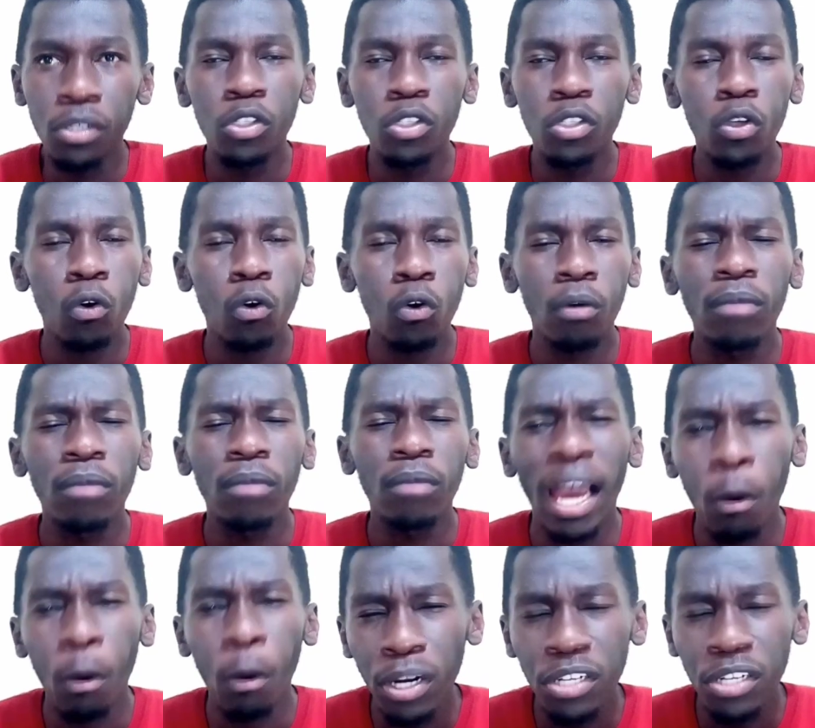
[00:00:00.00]
So
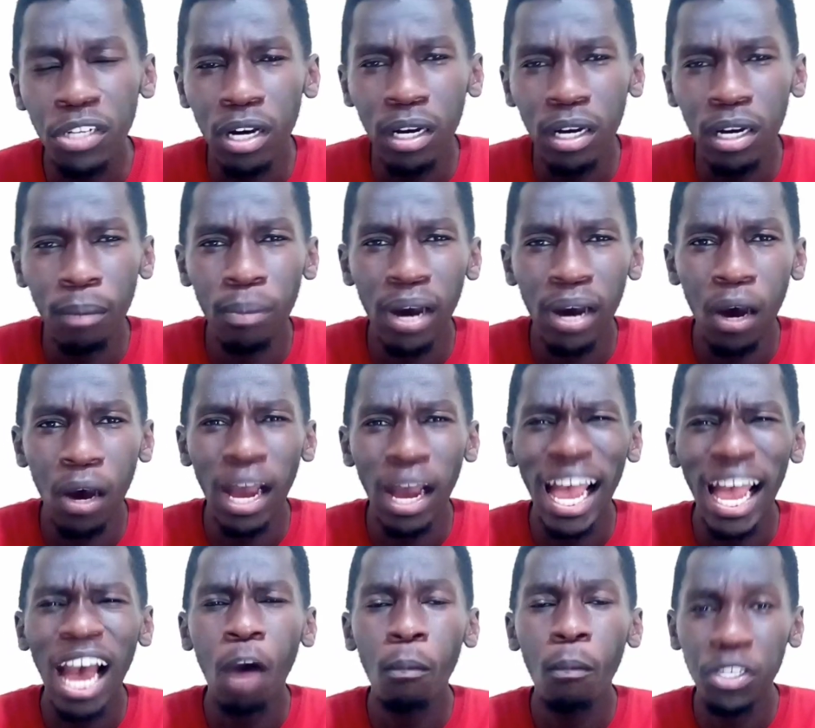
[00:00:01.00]
I want to talk about
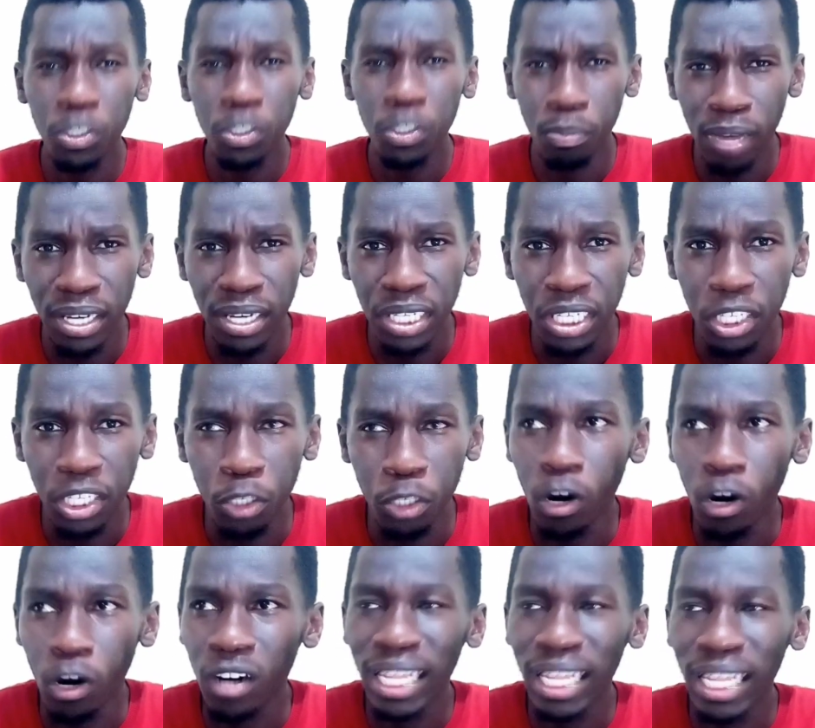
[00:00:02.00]
how much money
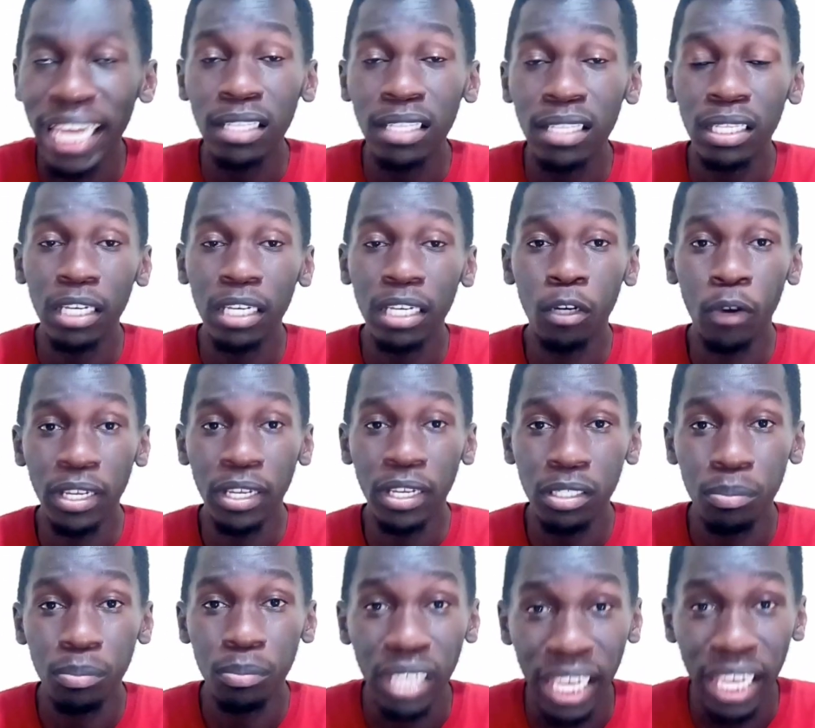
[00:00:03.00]
you are likely
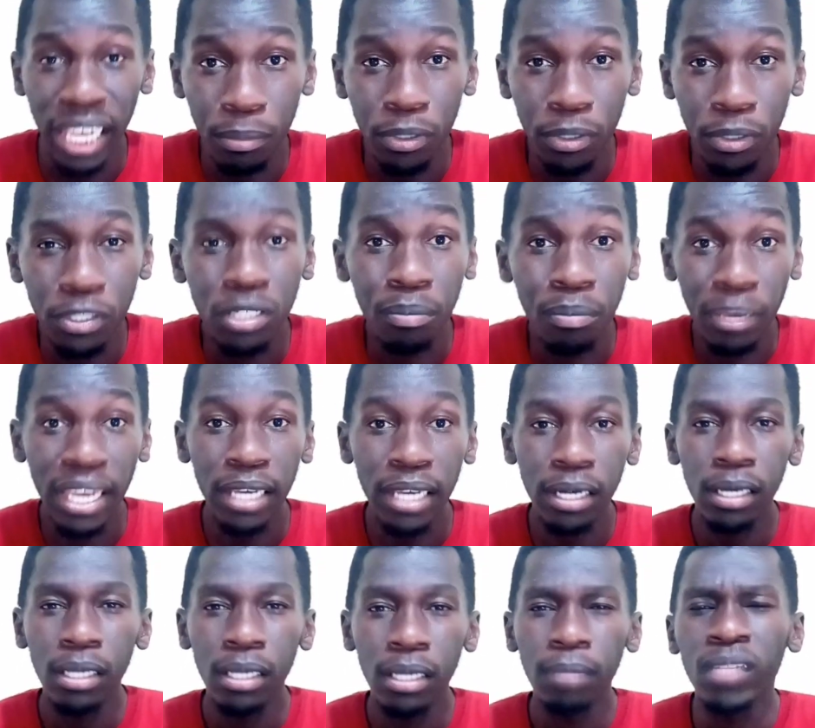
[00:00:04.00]
going to be able to
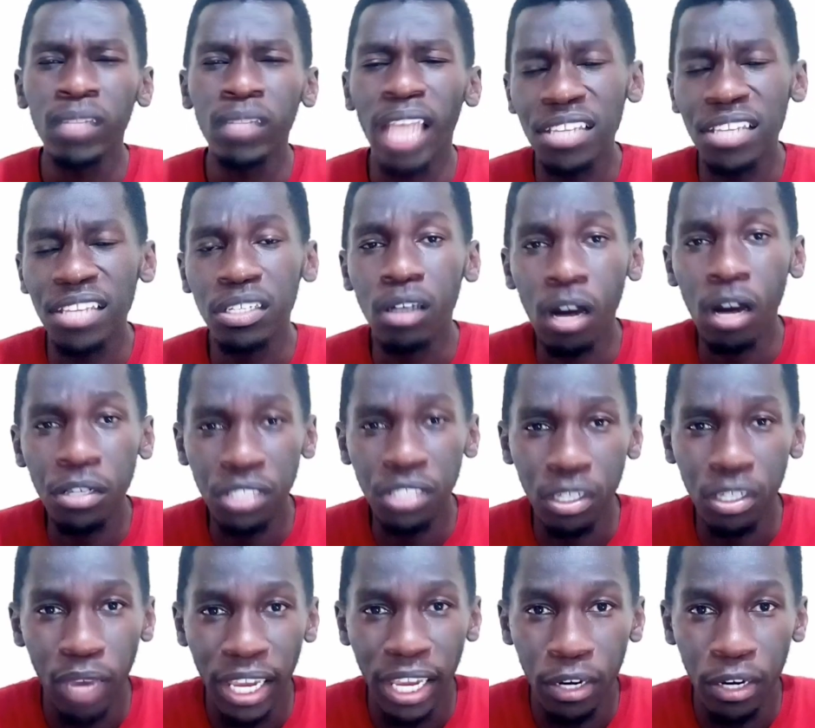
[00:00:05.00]
make as a
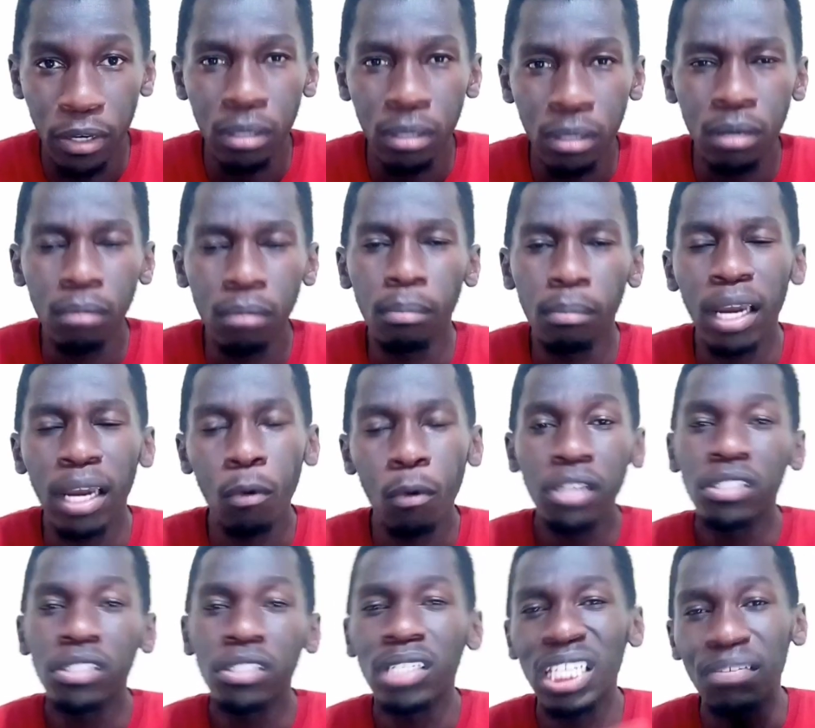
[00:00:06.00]
content writer, but I
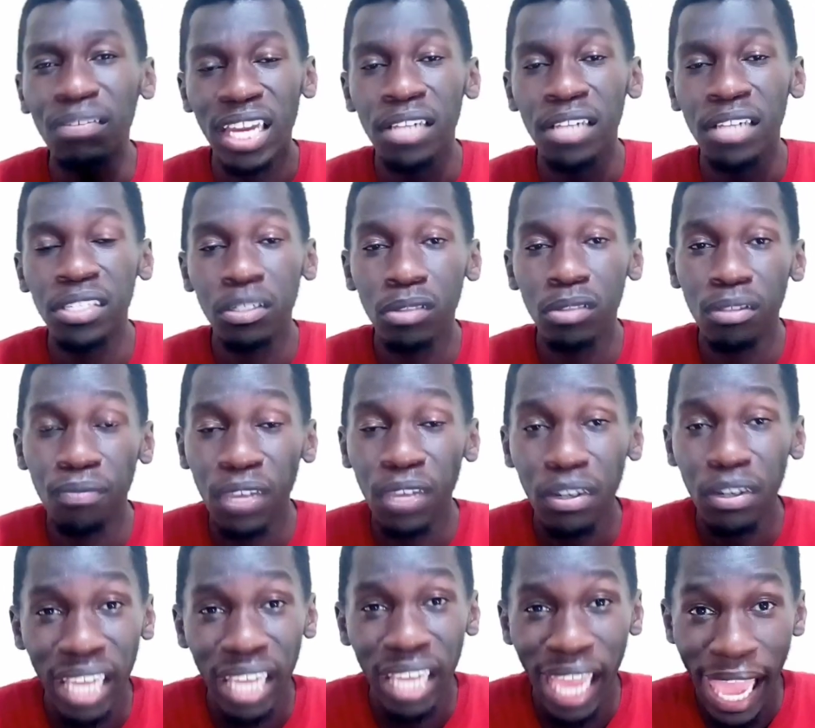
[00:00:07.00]
want to leave that until the
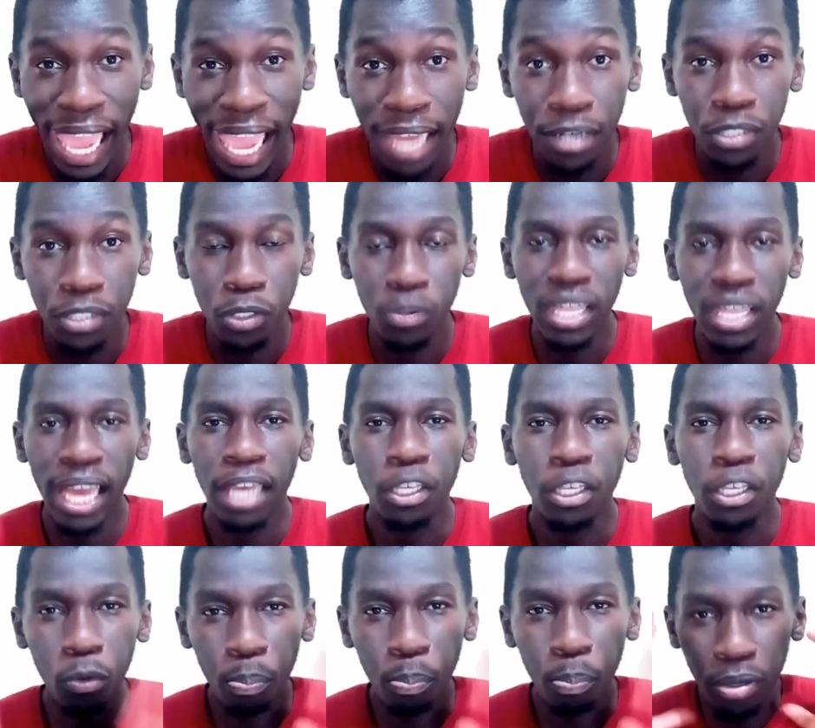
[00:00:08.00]
very end so
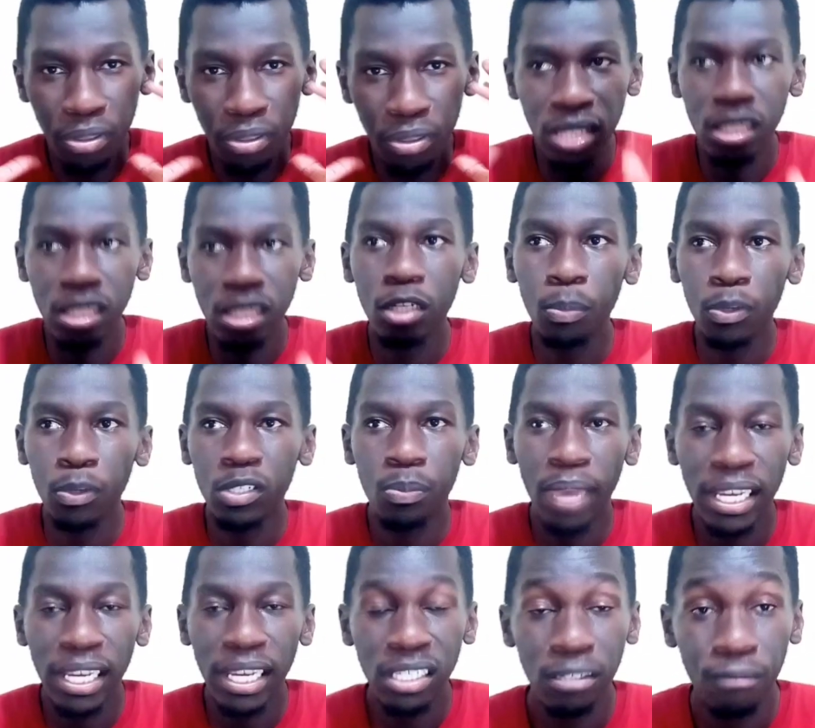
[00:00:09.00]
that you put this into
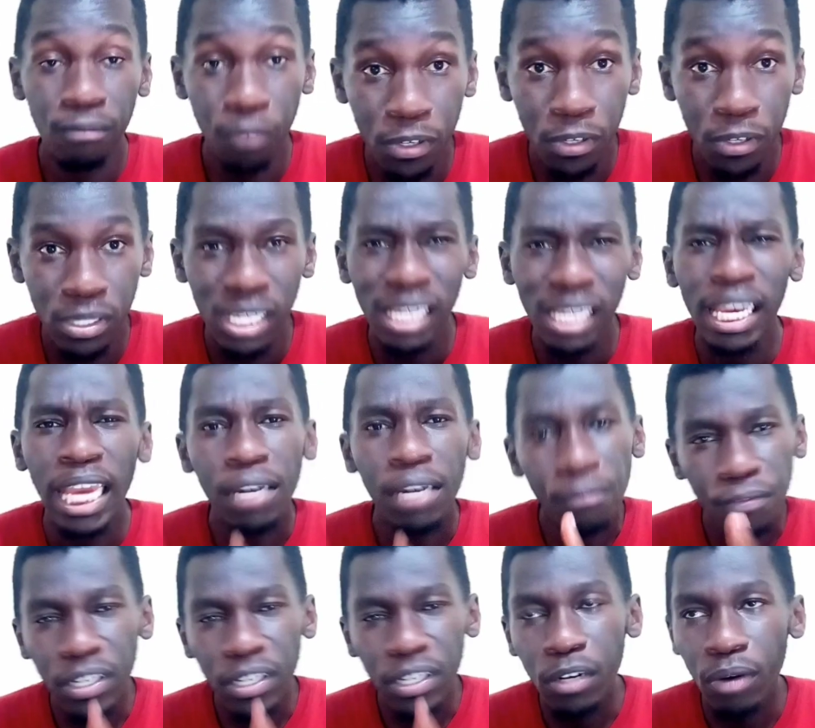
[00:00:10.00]
perspective first
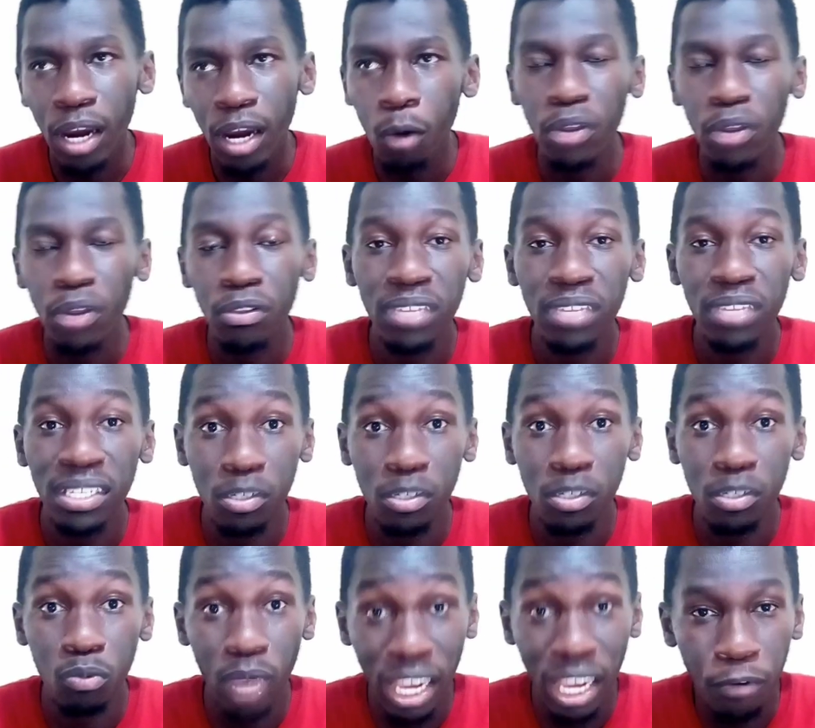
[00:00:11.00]
and figure out whether this
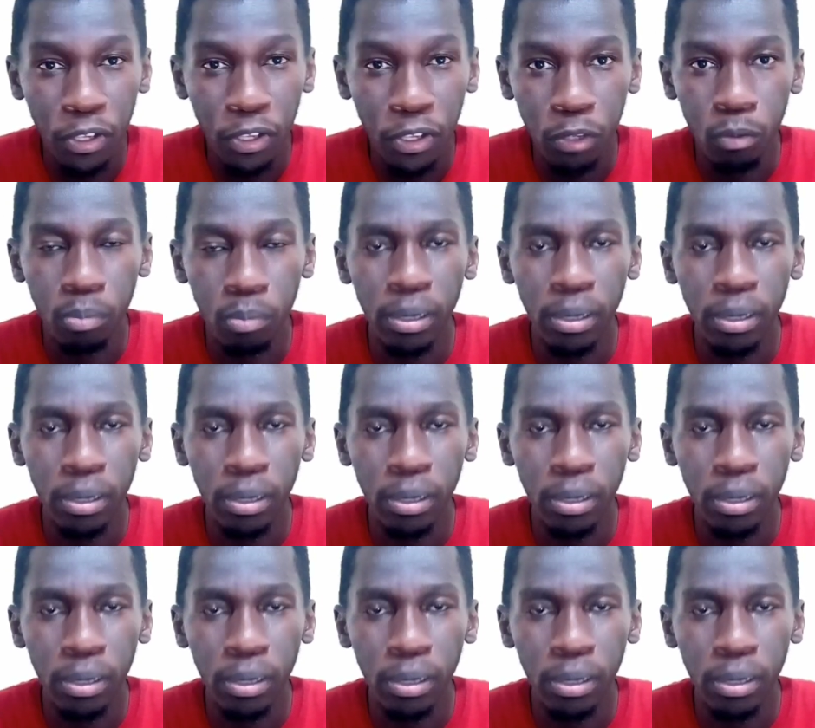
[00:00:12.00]
is right for you.